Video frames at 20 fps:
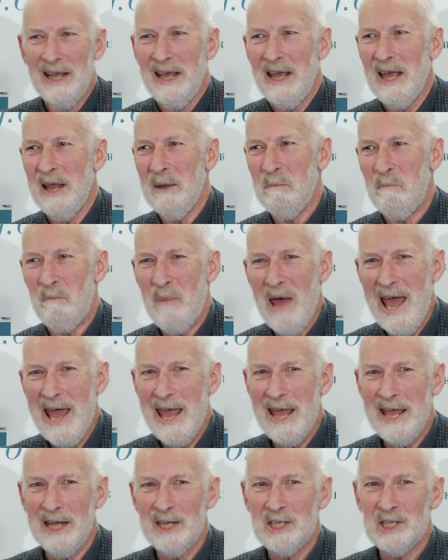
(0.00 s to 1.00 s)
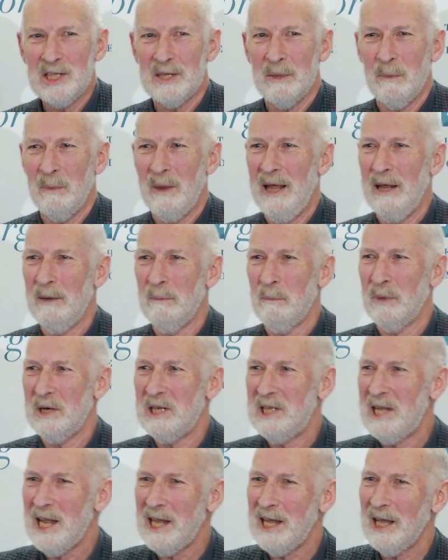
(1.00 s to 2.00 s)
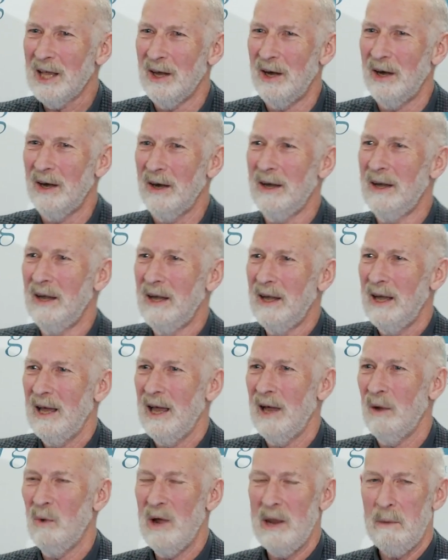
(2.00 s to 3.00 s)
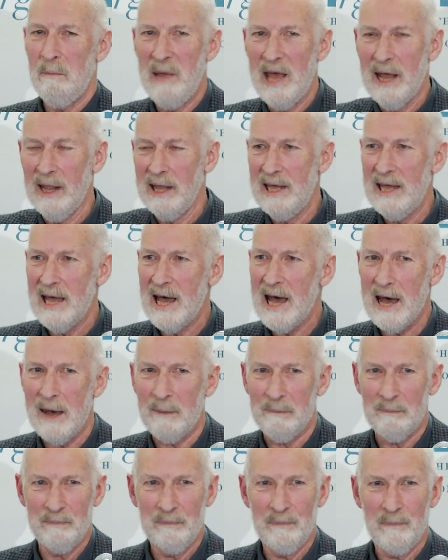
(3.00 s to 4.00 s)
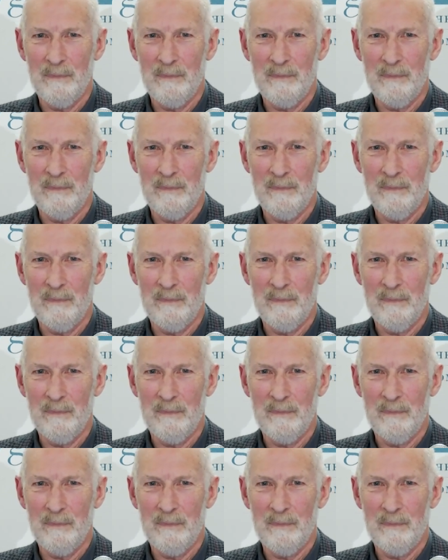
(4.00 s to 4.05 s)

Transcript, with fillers: and banks in particular, uh, went belly up.